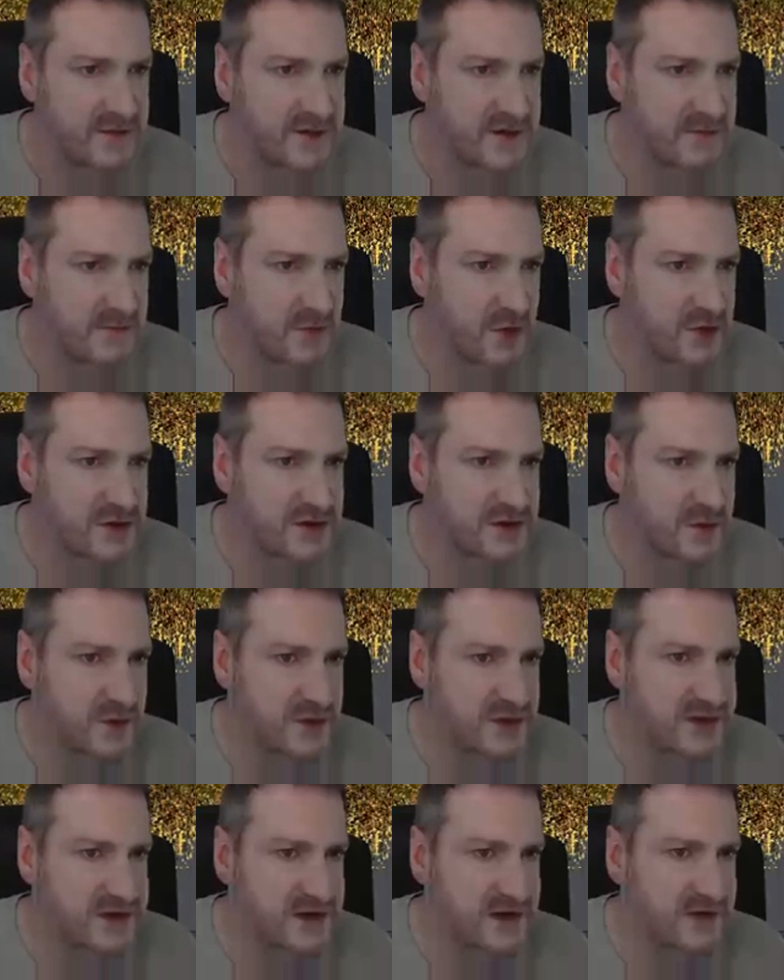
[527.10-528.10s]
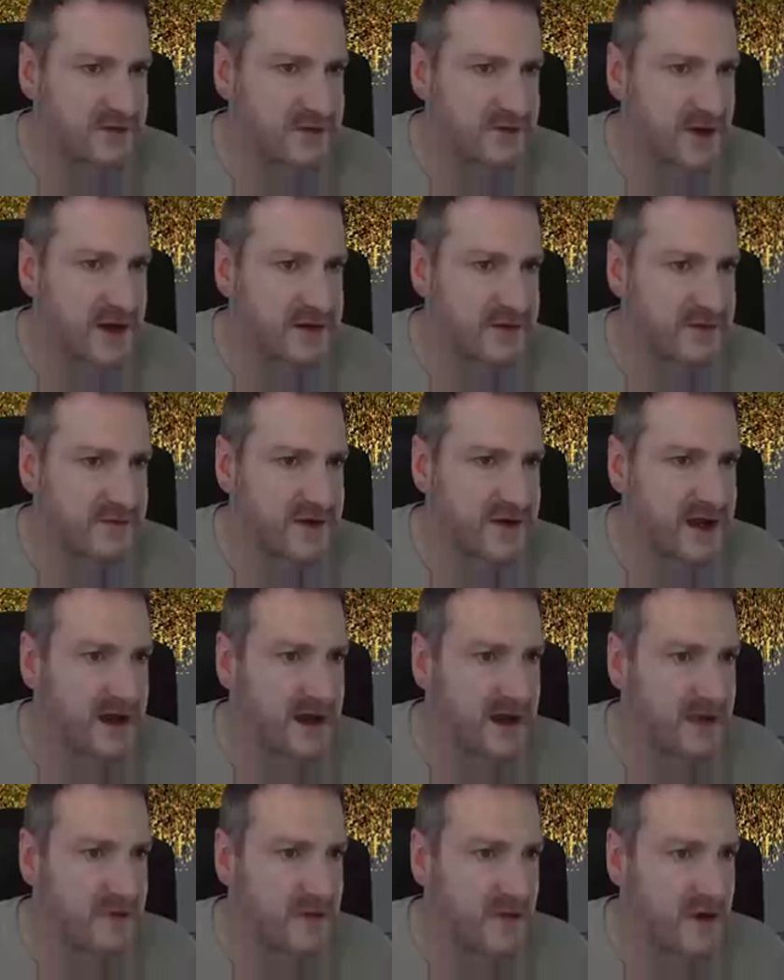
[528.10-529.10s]
moved it more towards the front of
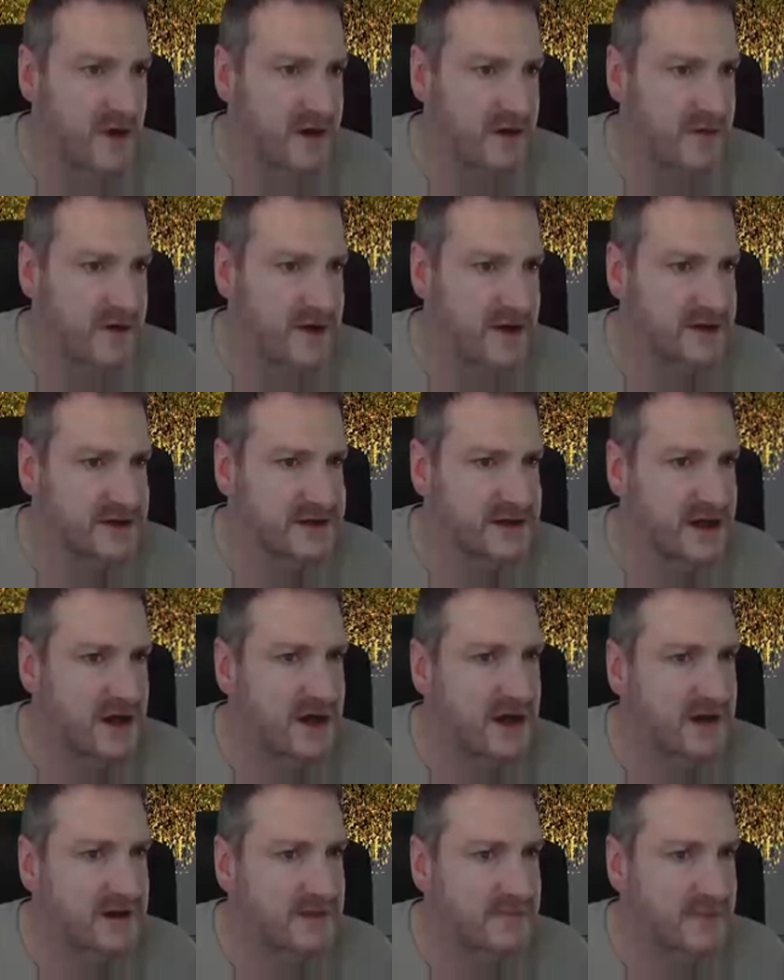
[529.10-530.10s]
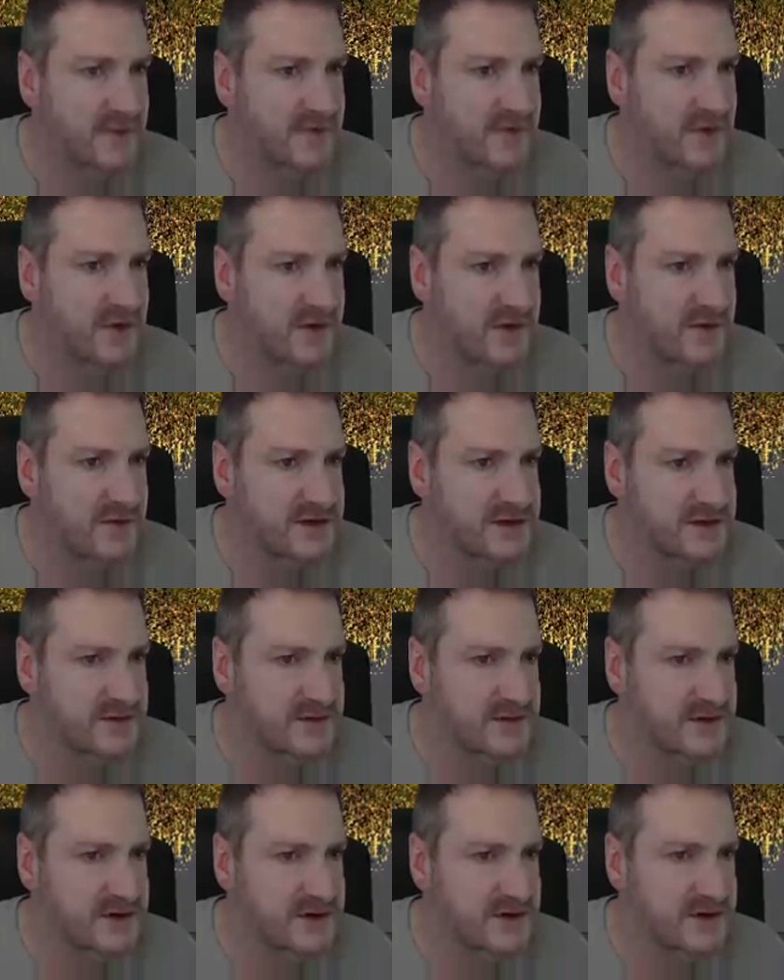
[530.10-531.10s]
the uh, rock and around the side. Before it
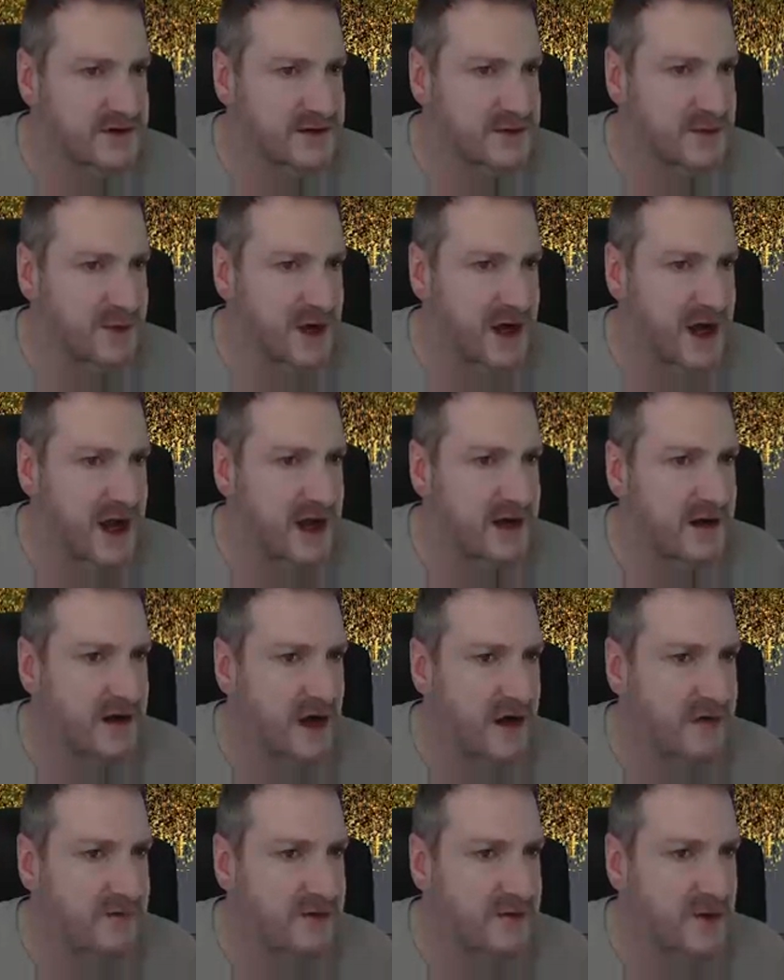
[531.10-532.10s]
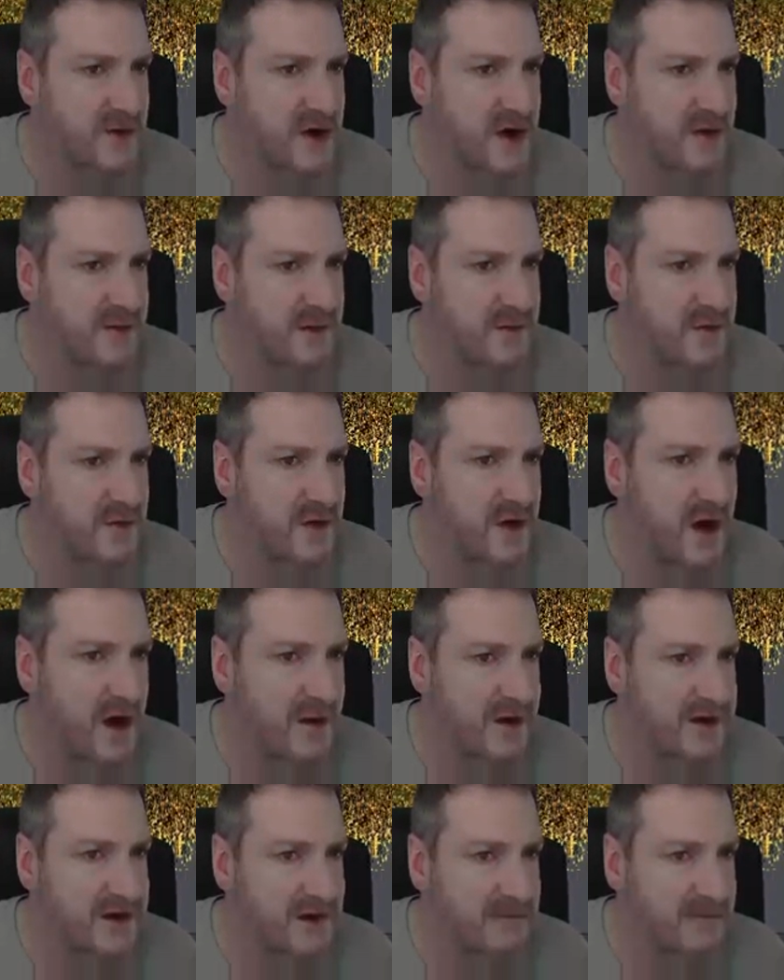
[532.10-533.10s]
was sort of spread out over the rock a bit more.
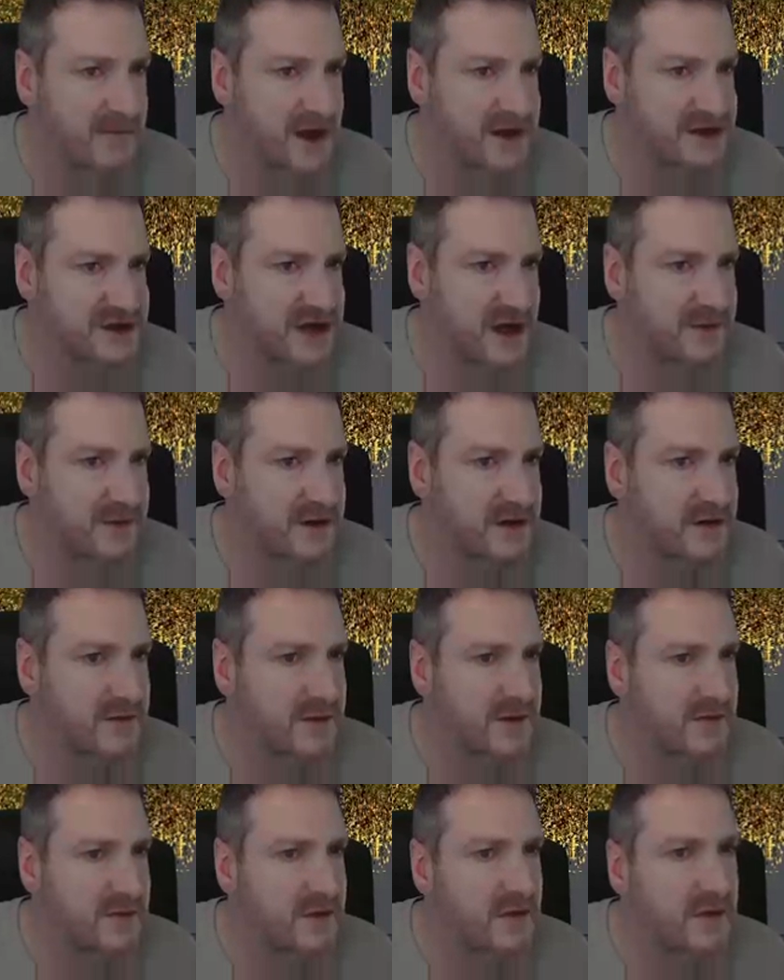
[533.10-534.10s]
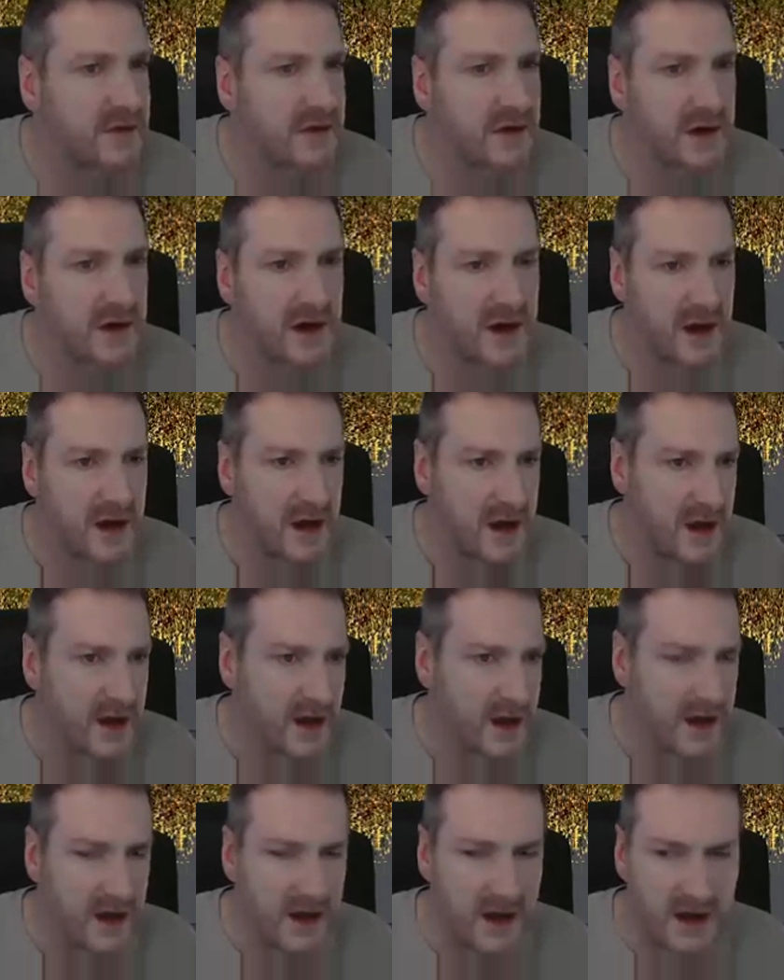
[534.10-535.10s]
I wanted it bunched up a little bit more.
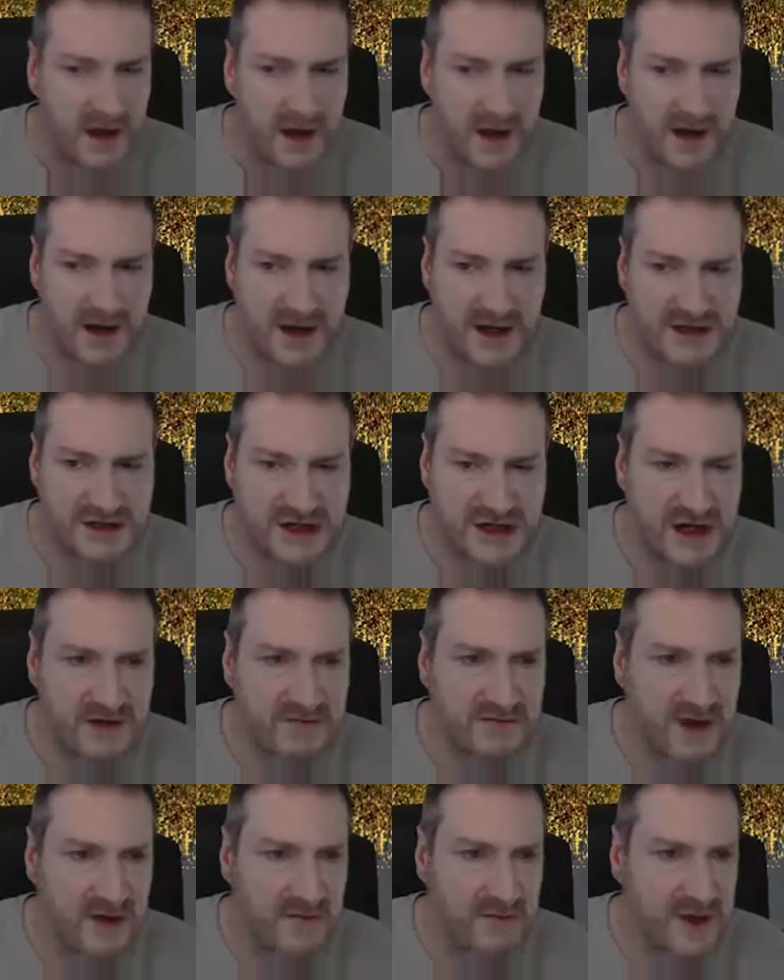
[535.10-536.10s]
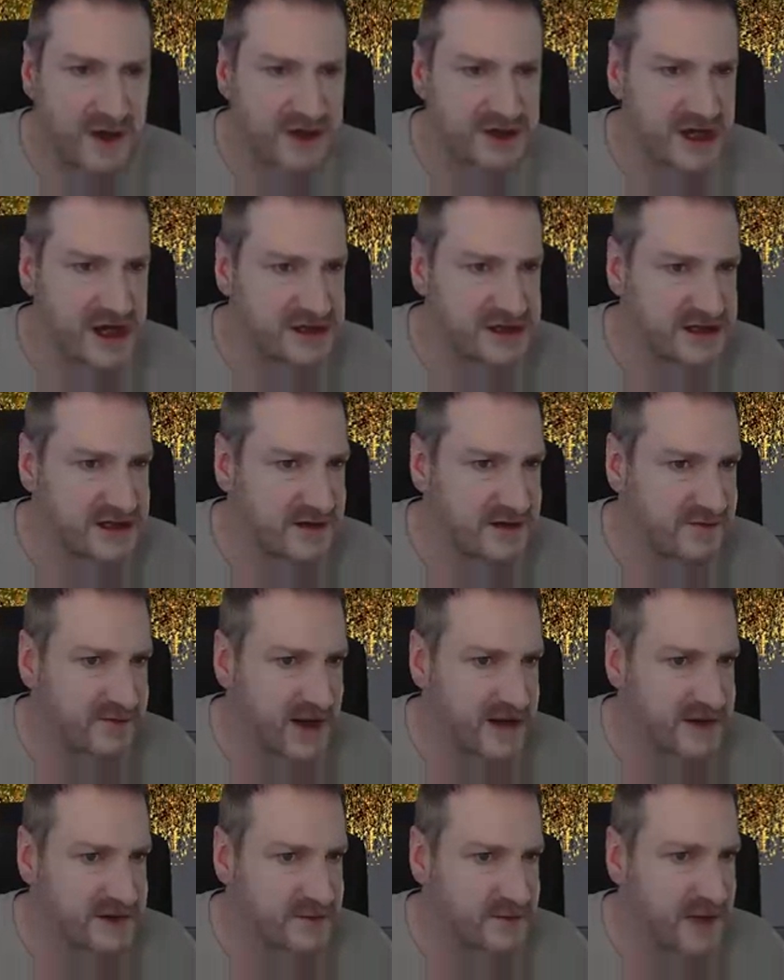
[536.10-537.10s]
And I achieved that by changing the
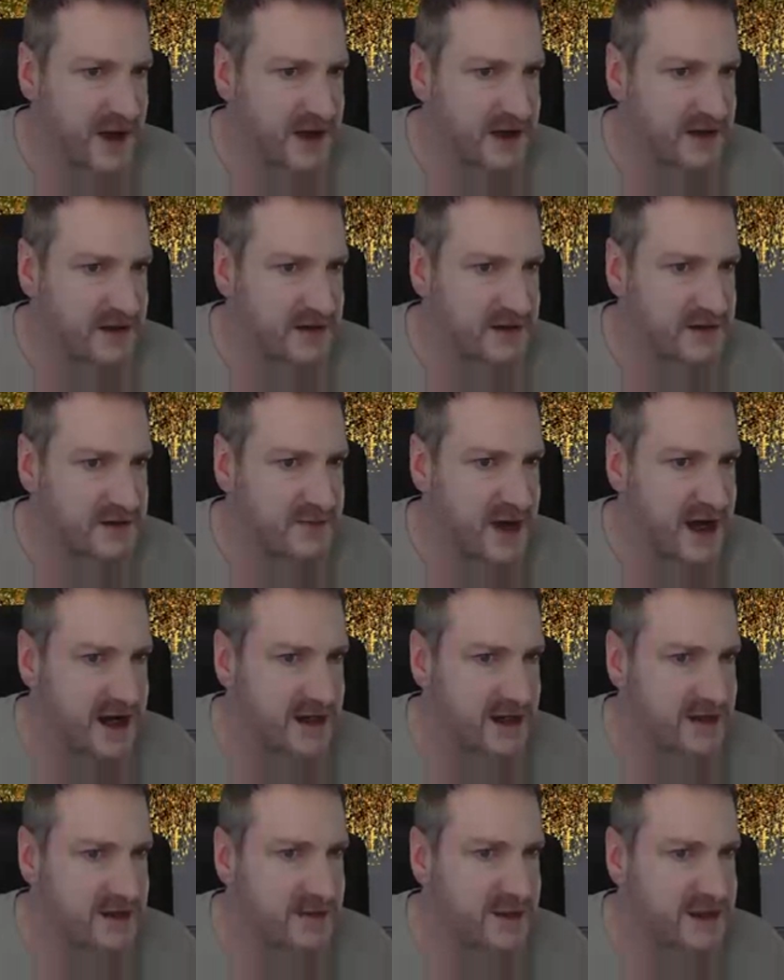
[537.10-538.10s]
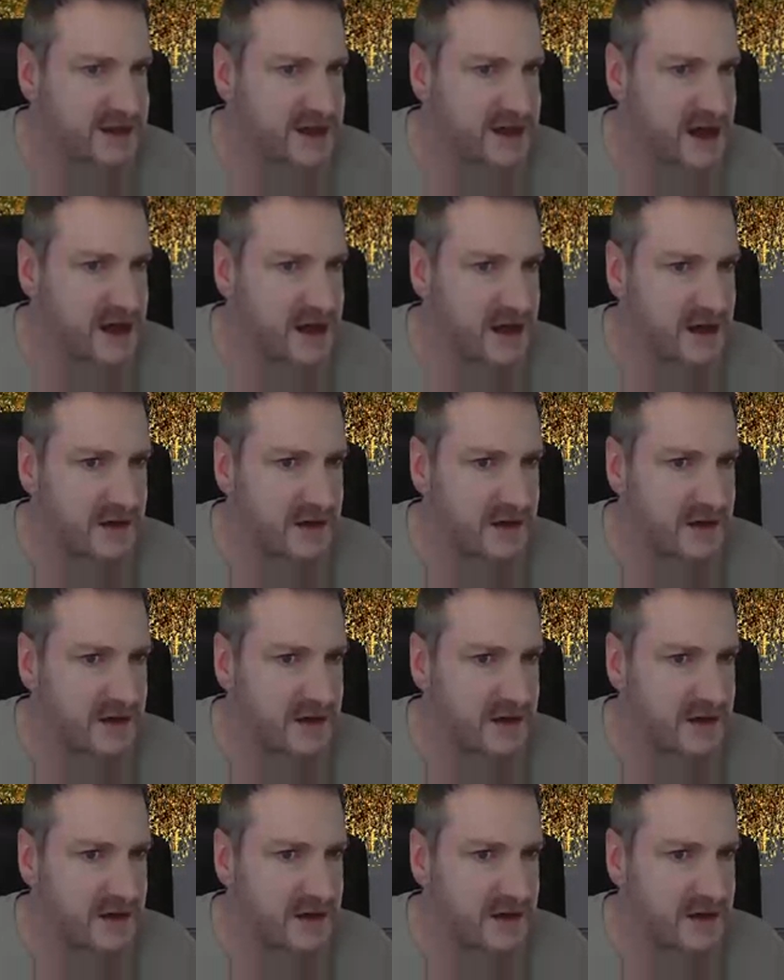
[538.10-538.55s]
fractal pattern to make it a little bit